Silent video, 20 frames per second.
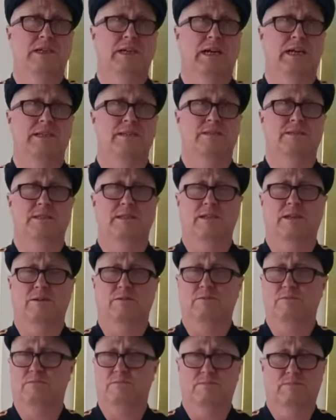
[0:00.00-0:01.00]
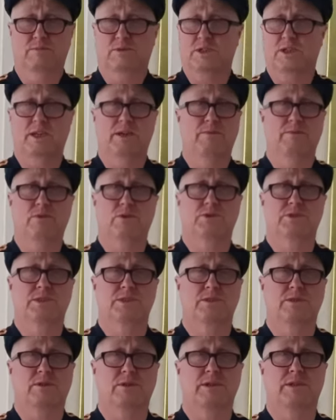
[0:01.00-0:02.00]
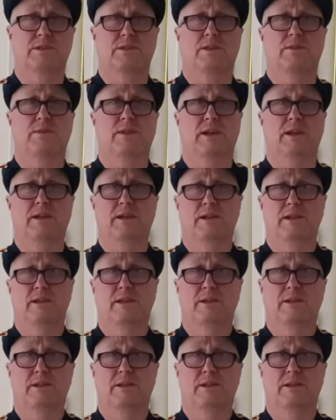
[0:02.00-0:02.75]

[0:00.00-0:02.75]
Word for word: And you know, Kouros has got it in there.